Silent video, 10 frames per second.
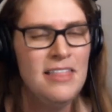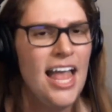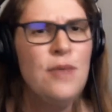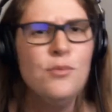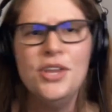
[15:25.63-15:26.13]

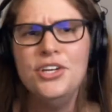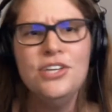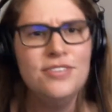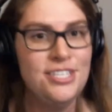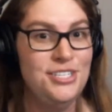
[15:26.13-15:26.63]
And whether
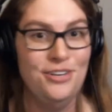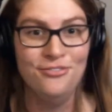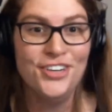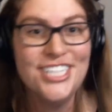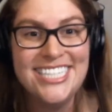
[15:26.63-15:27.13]
this is your
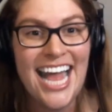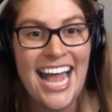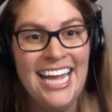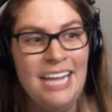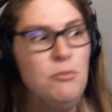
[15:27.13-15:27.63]
first
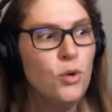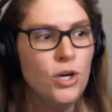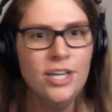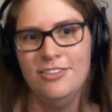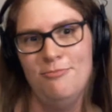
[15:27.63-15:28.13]
time
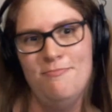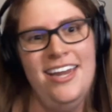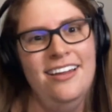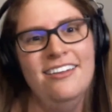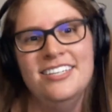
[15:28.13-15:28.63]
or you've
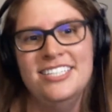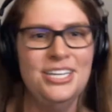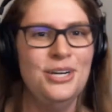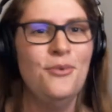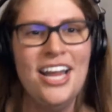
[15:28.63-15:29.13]
been a
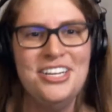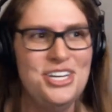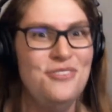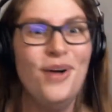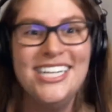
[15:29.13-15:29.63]
dear watcher
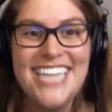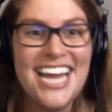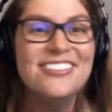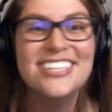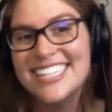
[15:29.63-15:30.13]
and you've watched
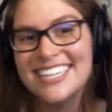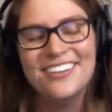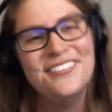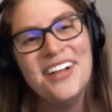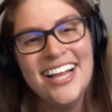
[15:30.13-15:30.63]
every
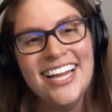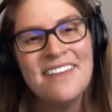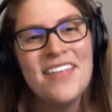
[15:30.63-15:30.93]
single one,